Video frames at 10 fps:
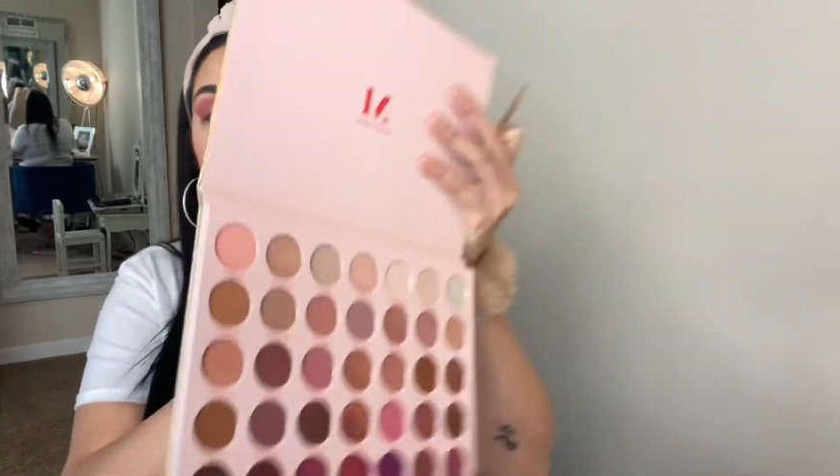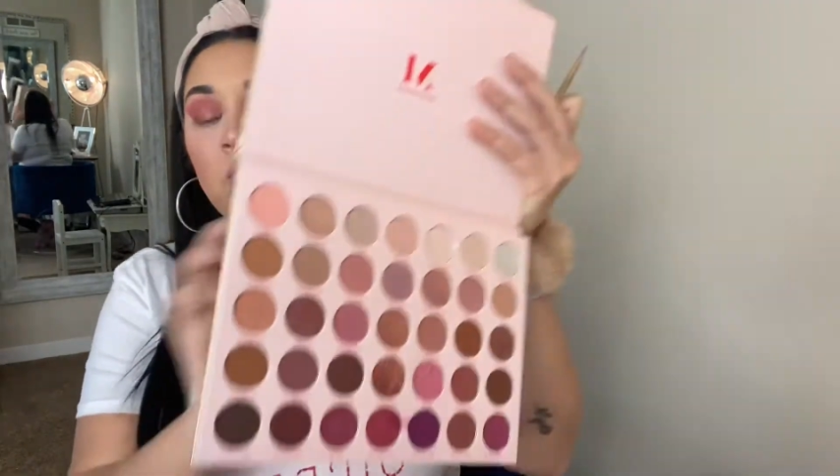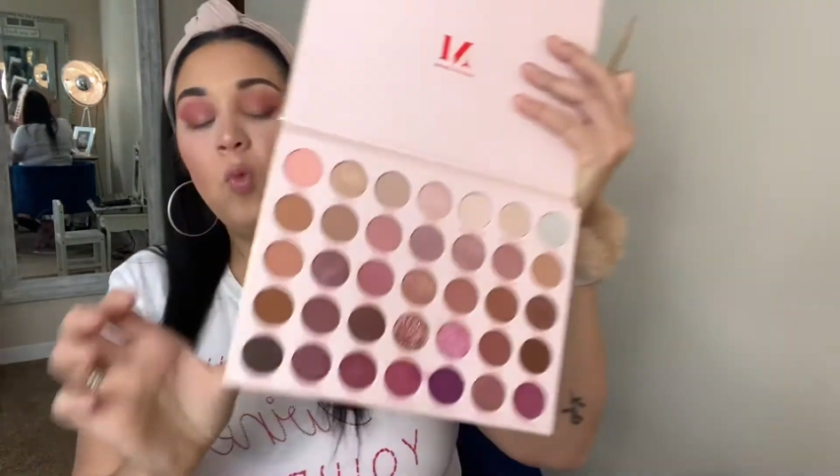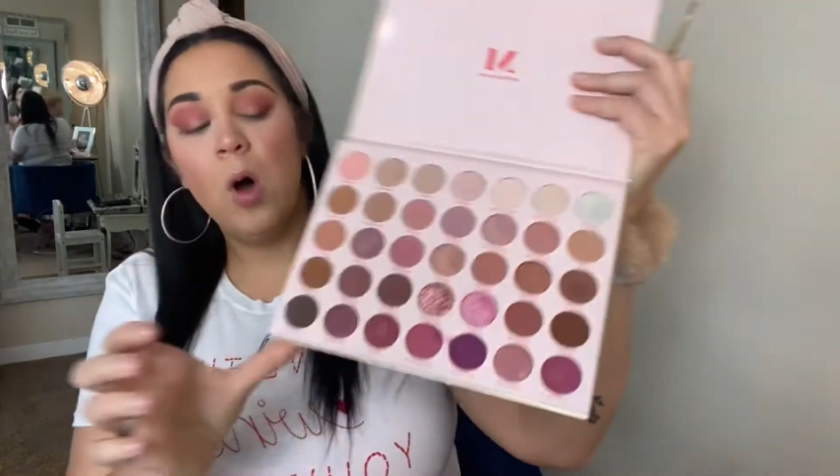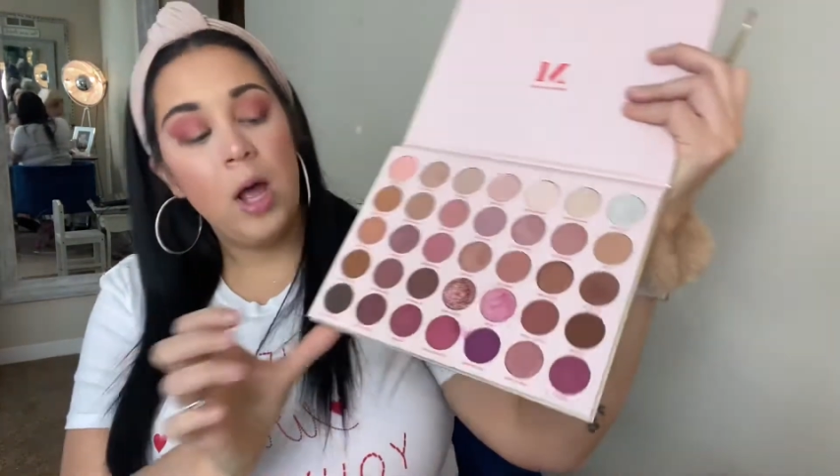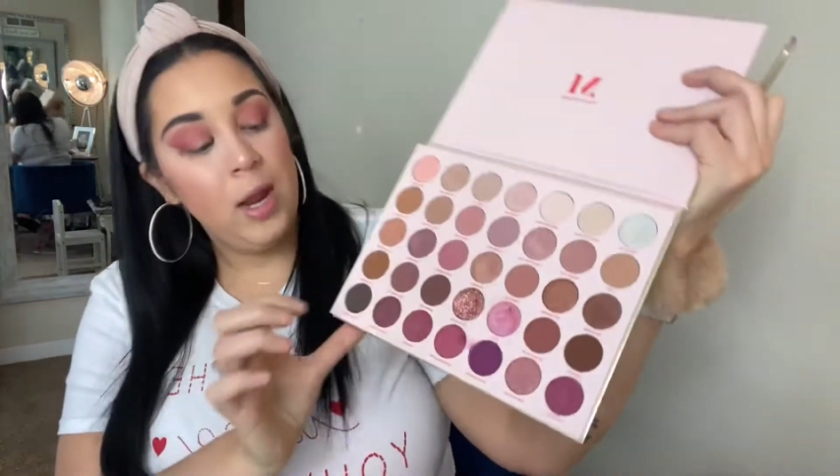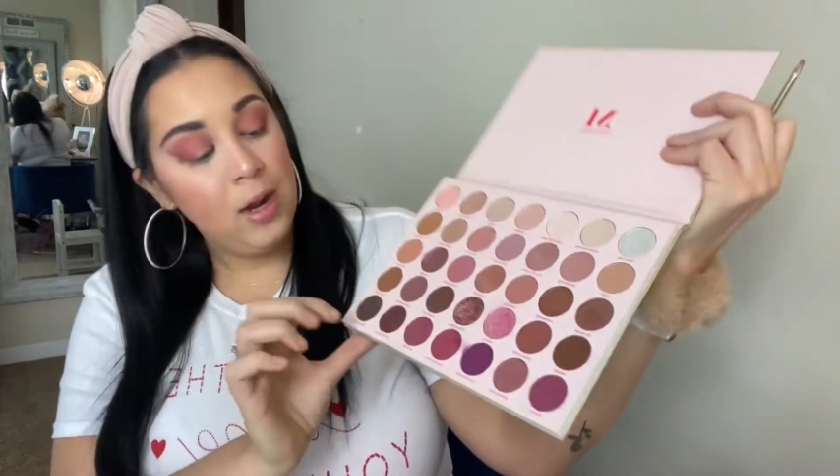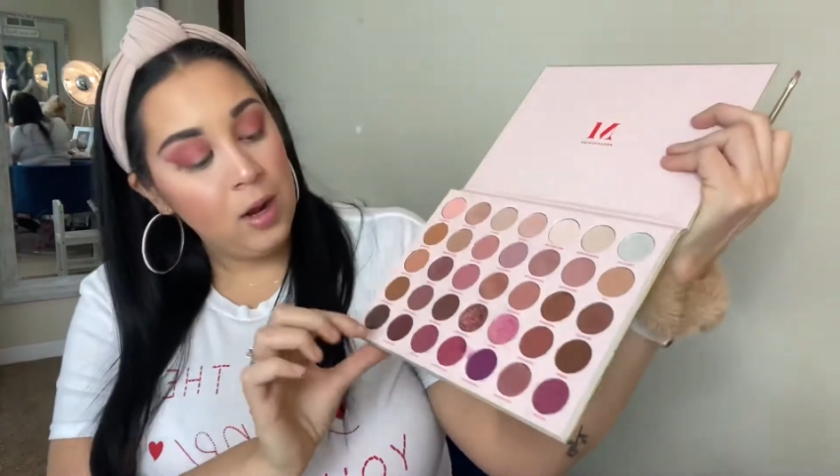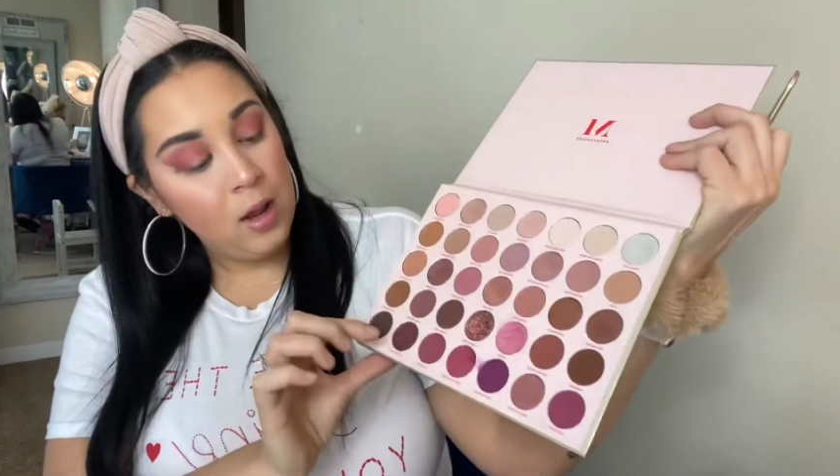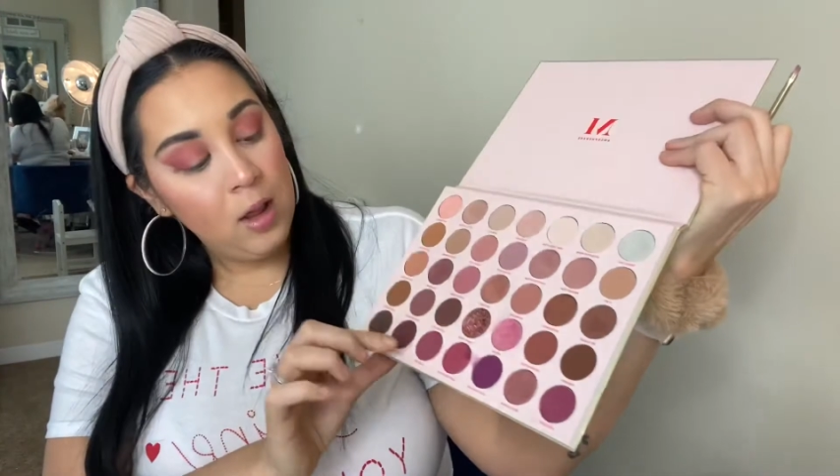
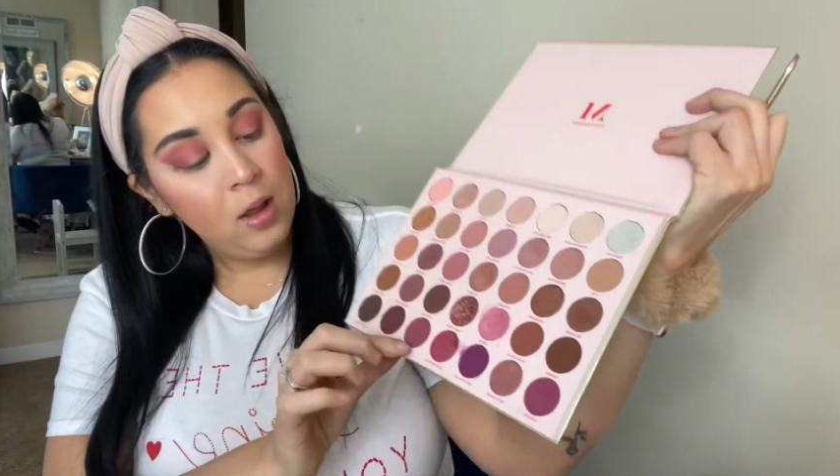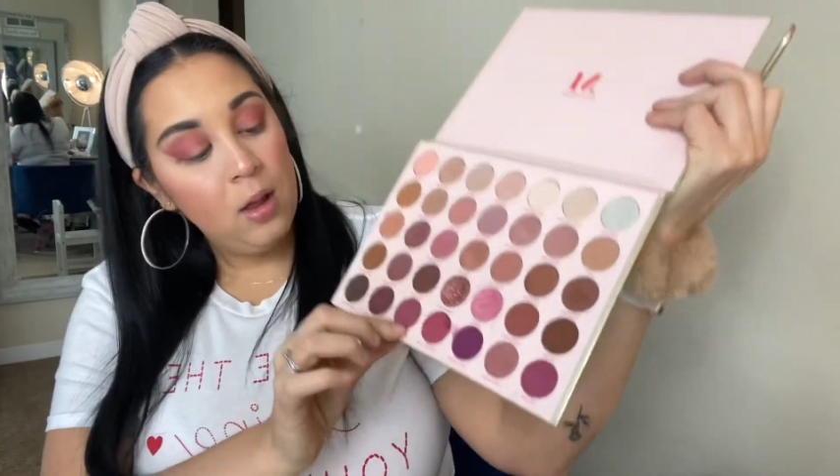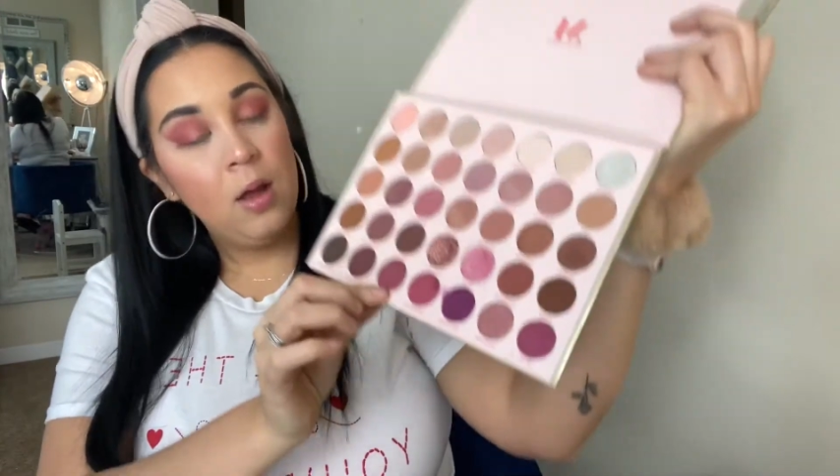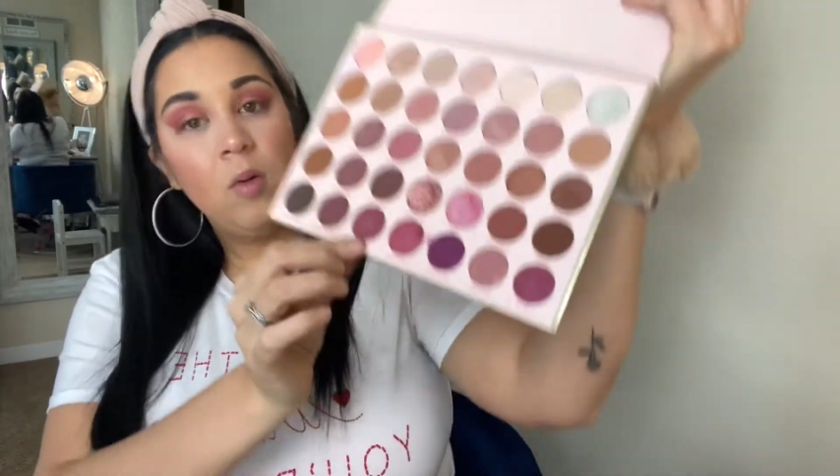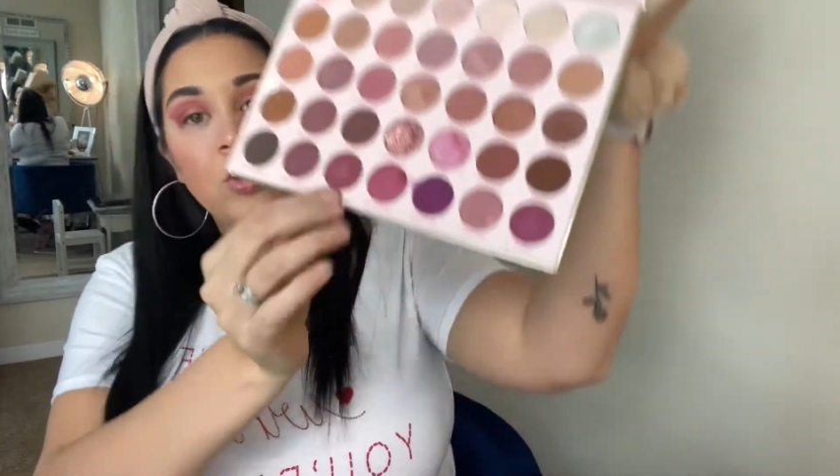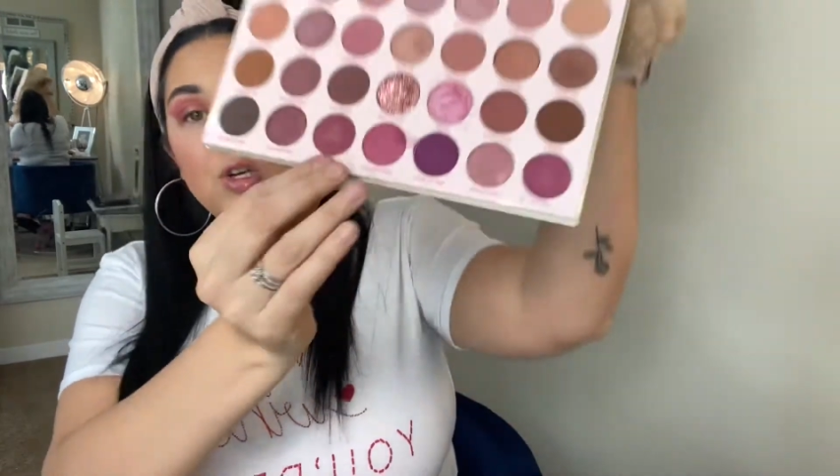One, which is